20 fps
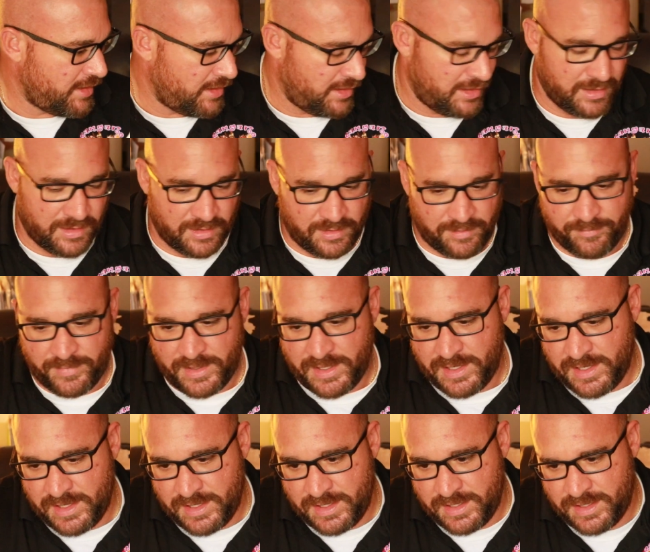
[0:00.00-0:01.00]

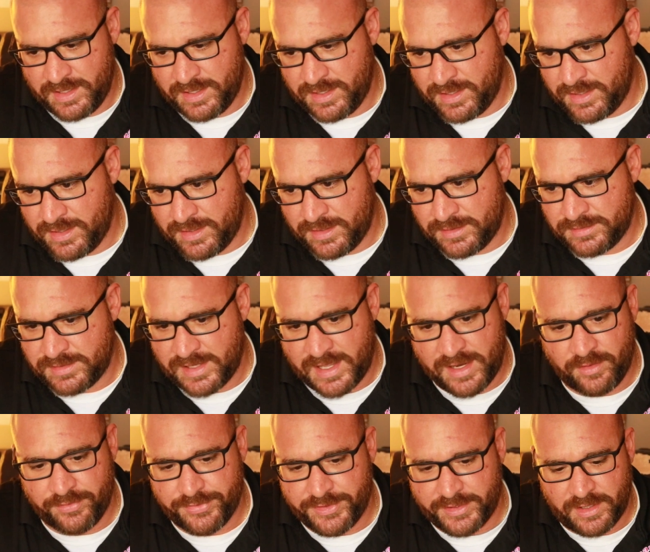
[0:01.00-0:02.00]
And I
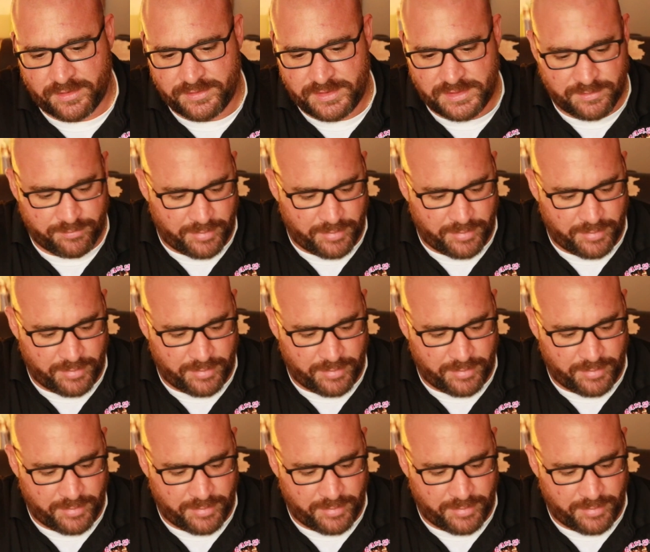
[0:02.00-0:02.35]
don't think I'll need